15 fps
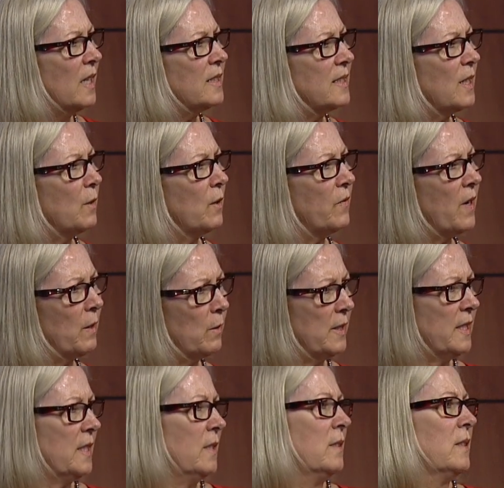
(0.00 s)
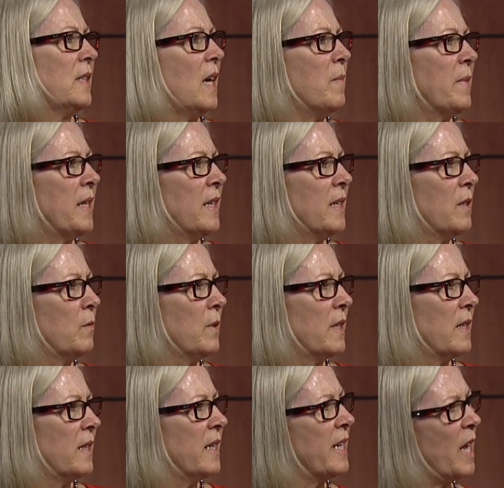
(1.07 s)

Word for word: So if I were a student coming in with an